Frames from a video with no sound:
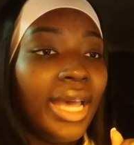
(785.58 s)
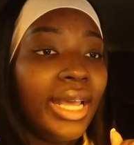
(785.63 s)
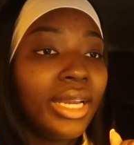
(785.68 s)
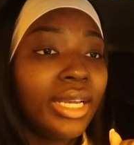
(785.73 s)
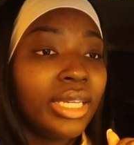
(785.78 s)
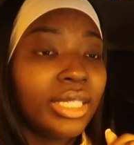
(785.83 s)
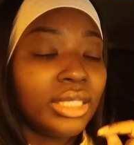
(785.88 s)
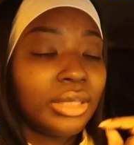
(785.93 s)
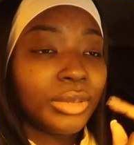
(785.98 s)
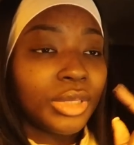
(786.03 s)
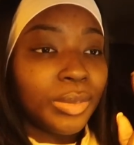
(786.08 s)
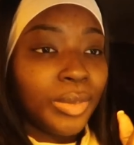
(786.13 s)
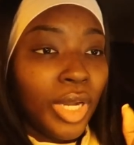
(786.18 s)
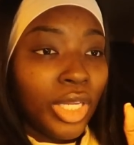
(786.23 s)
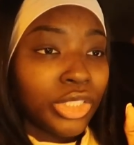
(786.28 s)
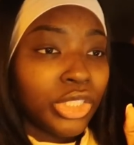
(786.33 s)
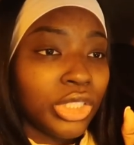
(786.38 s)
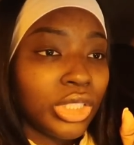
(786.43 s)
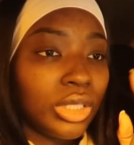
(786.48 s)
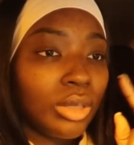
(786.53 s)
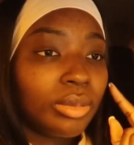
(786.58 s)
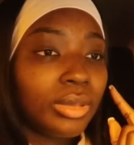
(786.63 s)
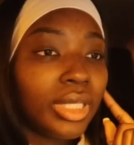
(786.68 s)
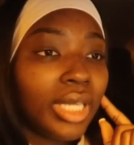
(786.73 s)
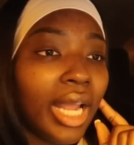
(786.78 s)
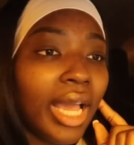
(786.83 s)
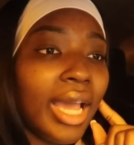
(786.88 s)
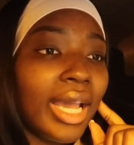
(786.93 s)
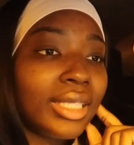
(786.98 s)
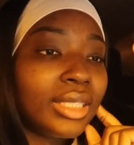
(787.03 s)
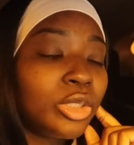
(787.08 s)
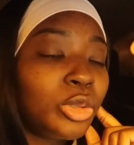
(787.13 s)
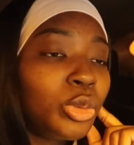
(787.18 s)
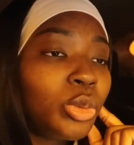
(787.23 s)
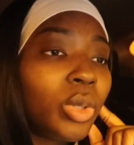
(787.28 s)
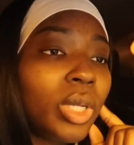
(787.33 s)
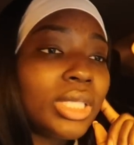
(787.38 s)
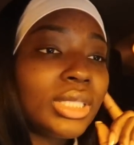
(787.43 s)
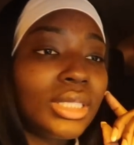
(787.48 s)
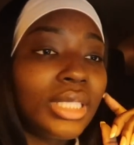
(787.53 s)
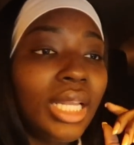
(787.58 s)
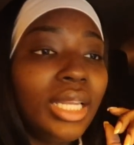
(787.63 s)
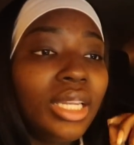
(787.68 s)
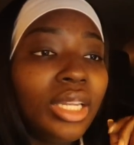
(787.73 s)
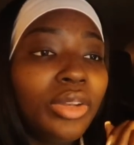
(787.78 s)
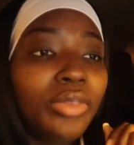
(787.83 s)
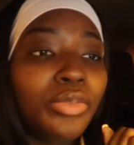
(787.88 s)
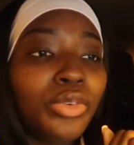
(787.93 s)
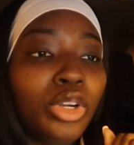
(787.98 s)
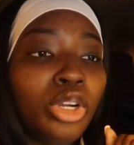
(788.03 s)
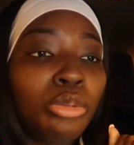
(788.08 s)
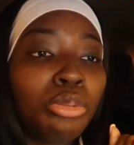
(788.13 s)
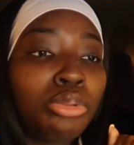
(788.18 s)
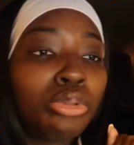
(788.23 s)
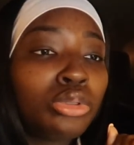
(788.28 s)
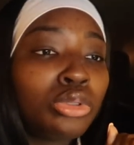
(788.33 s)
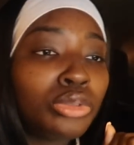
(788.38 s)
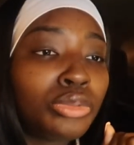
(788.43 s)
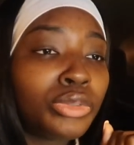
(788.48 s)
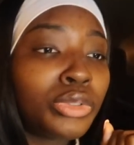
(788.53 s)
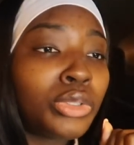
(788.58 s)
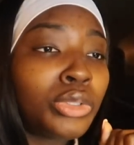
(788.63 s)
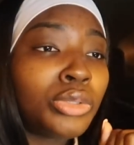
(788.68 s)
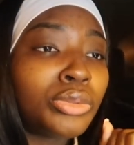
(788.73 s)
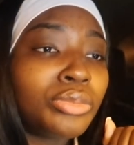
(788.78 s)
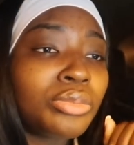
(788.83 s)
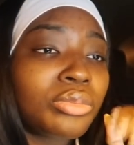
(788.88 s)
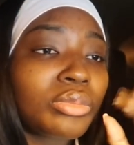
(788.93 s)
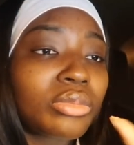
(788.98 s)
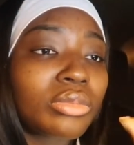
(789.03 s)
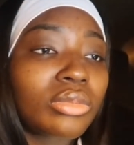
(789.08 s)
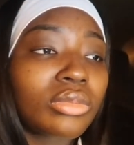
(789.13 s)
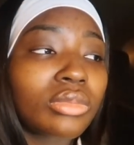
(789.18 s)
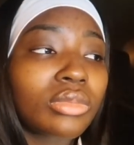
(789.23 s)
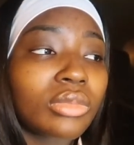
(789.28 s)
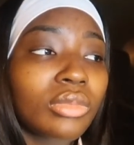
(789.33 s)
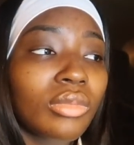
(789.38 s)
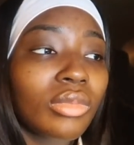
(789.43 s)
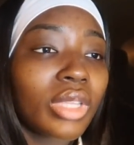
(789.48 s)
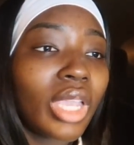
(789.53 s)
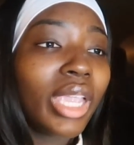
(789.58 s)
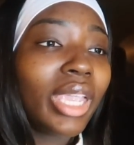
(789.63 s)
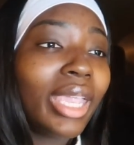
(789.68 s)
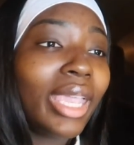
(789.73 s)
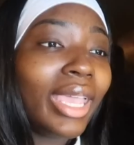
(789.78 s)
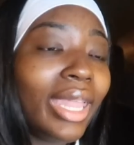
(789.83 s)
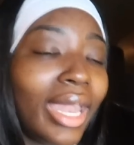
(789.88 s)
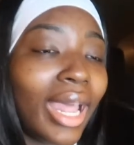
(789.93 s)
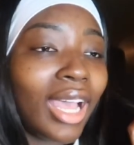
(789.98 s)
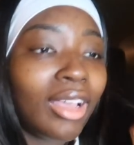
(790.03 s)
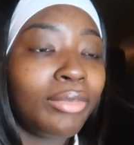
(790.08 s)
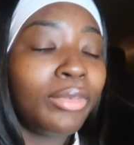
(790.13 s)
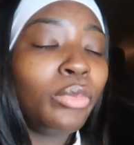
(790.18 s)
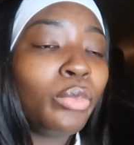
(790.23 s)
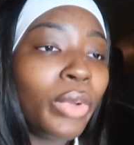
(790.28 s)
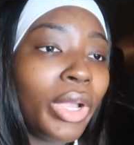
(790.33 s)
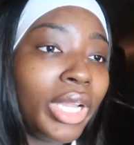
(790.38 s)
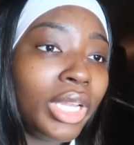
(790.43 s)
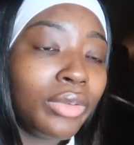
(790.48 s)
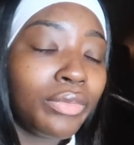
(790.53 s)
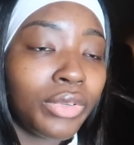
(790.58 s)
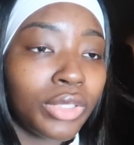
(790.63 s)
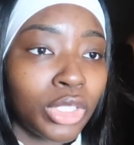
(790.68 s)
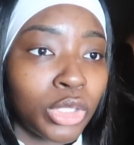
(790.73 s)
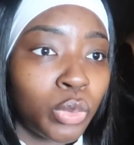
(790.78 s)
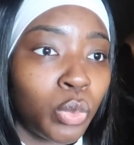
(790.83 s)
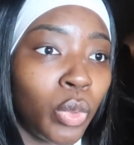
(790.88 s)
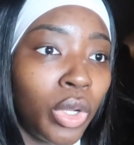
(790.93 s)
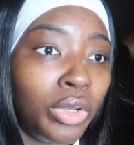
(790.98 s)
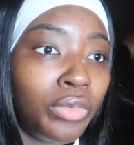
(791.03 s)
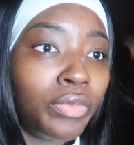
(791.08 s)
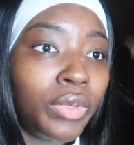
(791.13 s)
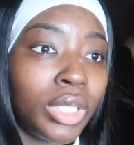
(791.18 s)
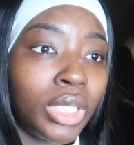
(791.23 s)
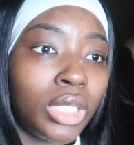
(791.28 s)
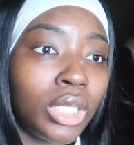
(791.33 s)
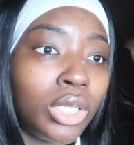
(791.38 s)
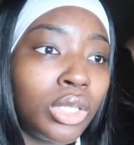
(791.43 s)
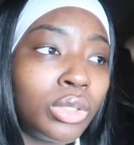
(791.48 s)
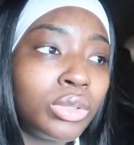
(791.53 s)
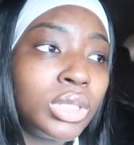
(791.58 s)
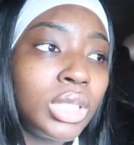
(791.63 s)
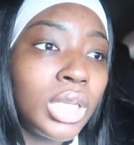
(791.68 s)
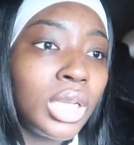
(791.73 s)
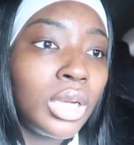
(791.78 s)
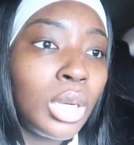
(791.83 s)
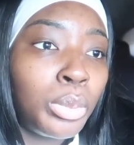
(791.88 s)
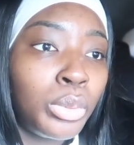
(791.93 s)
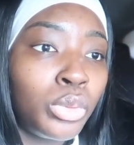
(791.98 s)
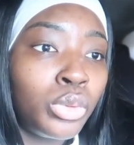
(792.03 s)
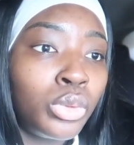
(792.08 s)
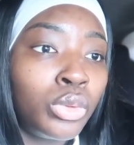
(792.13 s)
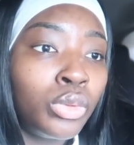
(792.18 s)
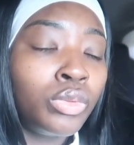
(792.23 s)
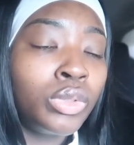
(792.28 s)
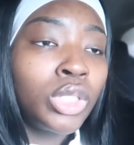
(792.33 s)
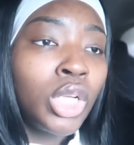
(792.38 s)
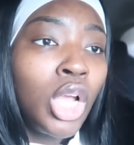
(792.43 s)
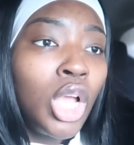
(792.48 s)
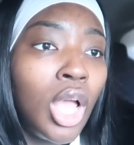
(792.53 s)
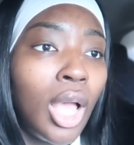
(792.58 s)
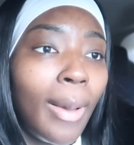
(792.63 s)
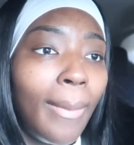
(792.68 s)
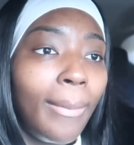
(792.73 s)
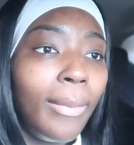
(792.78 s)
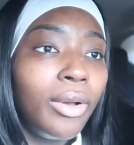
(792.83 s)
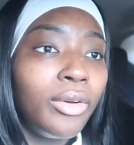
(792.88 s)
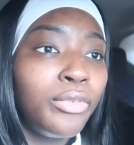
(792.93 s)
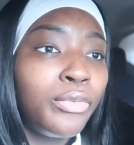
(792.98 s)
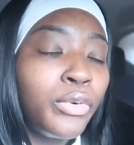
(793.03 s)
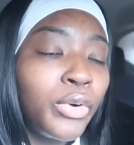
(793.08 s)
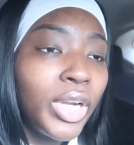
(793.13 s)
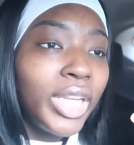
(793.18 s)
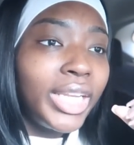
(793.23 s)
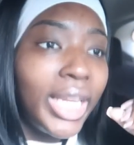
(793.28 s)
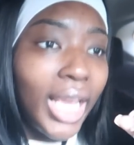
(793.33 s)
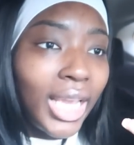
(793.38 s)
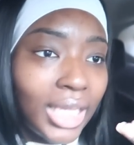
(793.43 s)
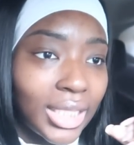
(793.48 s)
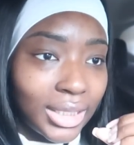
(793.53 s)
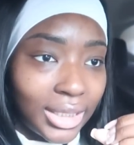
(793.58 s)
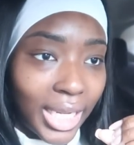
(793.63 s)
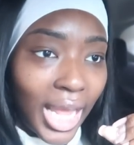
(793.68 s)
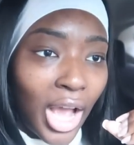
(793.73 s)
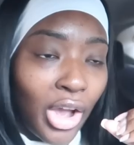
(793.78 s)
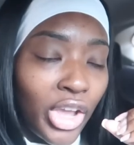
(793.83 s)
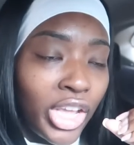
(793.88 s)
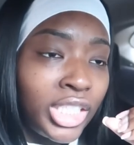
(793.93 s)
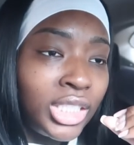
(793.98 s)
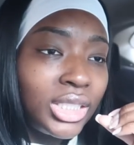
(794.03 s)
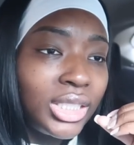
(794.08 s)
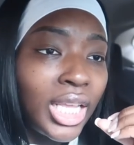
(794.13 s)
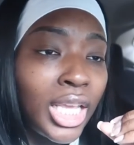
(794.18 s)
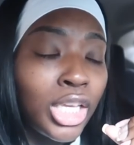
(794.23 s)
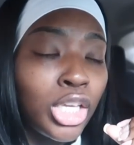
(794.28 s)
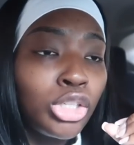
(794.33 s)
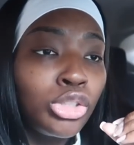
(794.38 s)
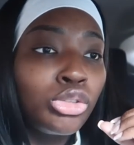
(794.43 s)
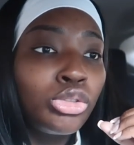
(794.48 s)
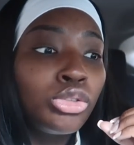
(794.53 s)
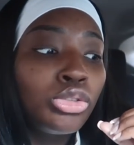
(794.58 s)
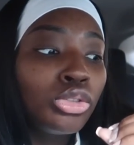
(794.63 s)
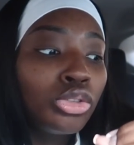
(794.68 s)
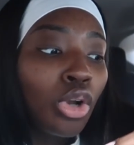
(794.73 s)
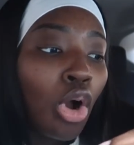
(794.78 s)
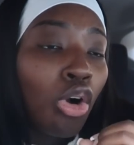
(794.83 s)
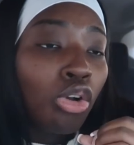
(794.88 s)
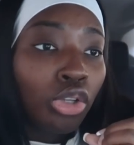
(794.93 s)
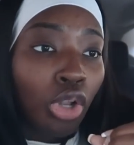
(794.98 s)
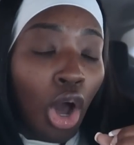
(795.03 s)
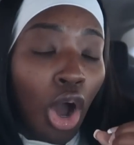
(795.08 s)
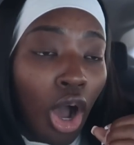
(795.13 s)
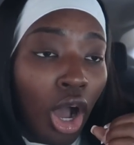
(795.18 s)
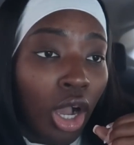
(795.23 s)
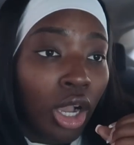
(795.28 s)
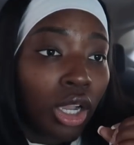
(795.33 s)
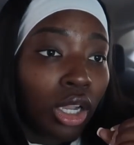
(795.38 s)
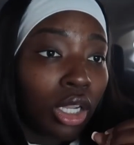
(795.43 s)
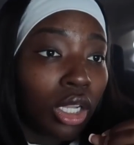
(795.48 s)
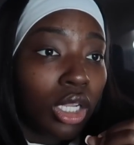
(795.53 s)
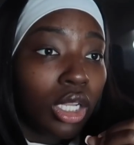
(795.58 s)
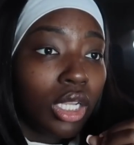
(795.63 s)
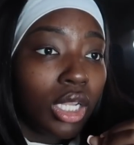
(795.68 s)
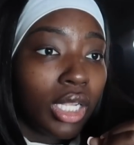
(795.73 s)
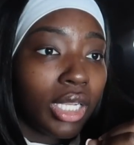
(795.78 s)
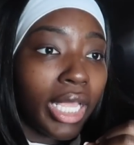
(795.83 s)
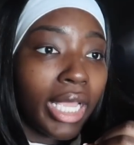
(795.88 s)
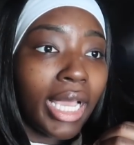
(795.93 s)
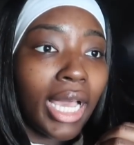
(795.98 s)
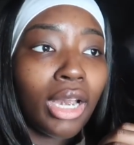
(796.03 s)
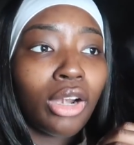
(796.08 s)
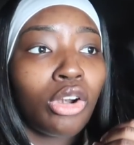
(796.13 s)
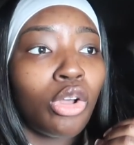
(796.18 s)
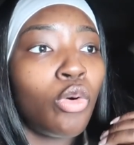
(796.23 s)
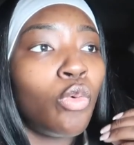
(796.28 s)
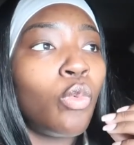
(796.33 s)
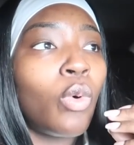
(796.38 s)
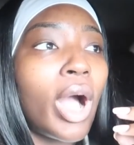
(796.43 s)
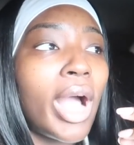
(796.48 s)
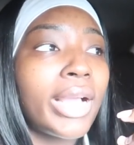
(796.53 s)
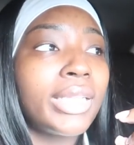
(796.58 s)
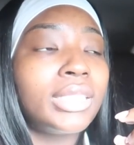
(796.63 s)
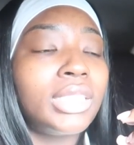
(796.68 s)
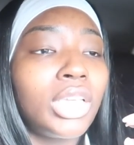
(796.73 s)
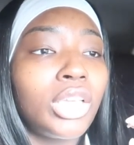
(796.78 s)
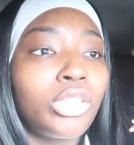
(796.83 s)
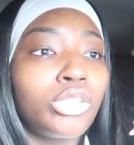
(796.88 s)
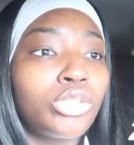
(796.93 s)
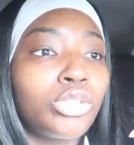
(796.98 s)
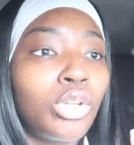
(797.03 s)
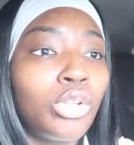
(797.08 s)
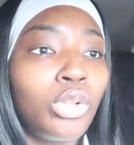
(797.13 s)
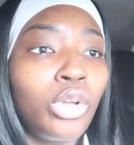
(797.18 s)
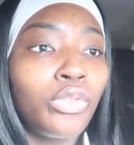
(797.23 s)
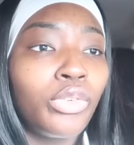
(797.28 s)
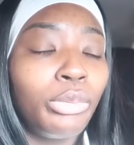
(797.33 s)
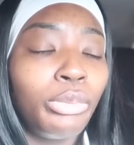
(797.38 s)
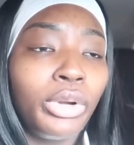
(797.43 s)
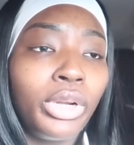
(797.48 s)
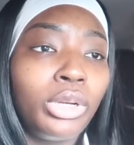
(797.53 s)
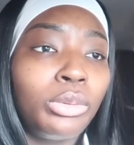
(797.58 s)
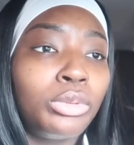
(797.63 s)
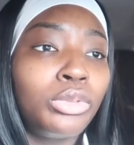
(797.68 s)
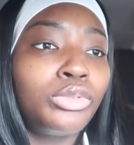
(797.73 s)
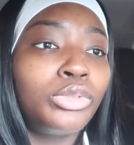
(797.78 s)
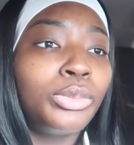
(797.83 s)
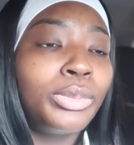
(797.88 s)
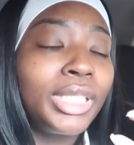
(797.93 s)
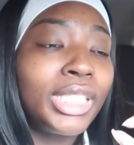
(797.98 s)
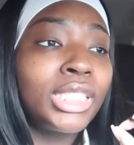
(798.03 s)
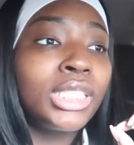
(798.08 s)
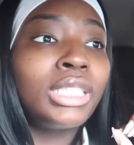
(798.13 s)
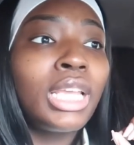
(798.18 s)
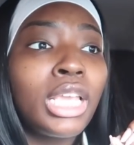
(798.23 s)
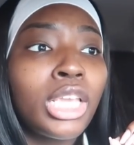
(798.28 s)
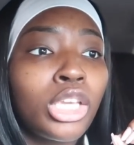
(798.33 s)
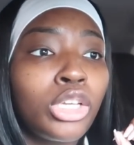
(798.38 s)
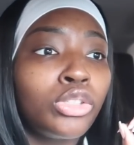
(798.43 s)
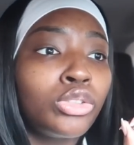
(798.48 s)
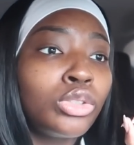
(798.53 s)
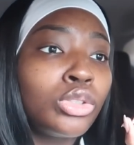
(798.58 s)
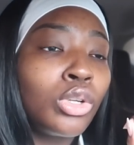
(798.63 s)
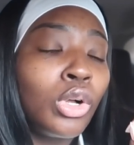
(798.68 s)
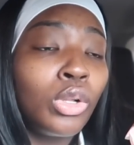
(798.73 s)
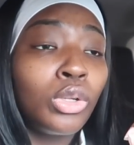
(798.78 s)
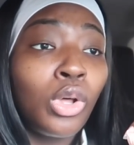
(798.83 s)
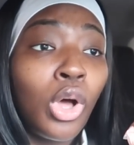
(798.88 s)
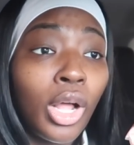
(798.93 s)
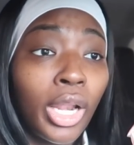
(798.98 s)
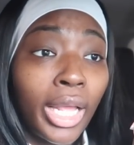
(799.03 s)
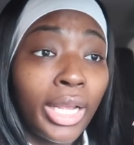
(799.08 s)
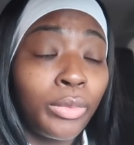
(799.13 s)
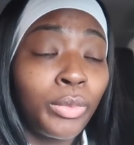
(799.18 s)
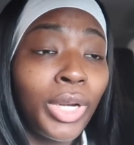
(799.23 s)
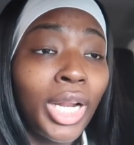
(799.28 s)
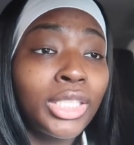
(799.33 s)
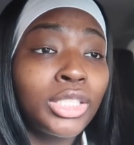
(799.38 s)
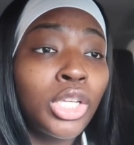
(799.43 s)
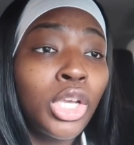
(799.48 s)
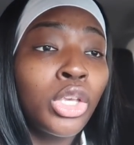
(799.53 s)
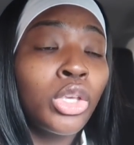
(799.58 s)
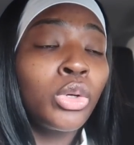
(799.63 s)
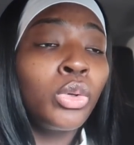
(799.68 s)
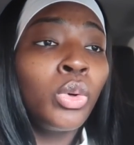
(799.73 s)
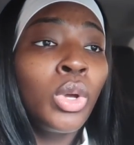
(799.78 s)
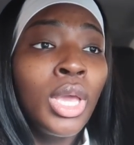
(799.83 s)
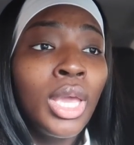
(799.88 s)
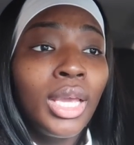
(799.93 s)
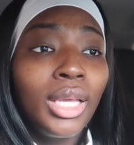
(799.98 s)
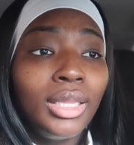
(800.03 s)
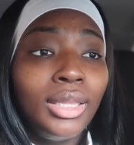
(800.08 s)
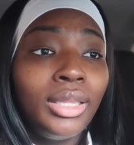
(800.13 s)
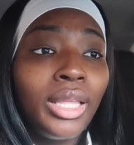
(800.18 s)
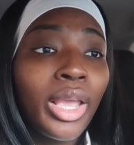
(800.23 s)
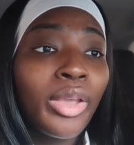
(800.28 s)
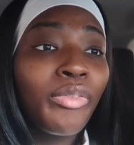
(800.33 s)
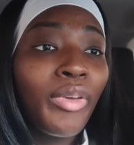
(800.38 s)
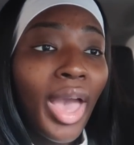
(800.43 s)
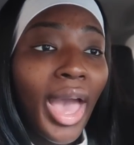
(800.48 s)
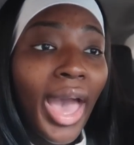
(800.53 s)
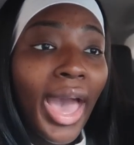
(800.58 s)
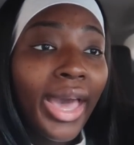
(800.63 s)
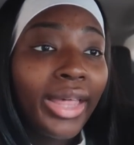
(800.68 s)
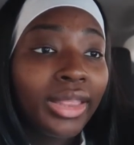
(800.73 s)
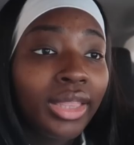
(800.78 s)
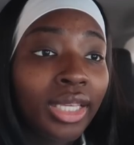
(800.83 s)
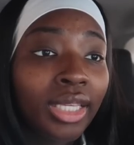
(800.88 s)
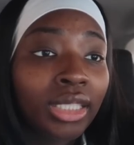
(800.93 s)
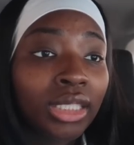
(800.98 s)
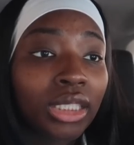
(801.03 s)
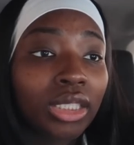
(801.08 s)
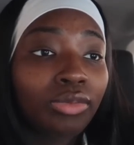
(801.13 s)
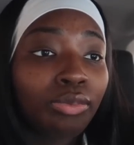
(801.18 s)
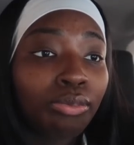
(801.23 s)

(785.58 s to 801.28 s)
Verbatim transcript: edited some sponsorships that I had to send in for approval and I've been waiting for this one video to get approved for days now. It's taking so long. Like, I don't know why it's taking so long for brand approval, but it's taking so long. Like, when I tell you they've had this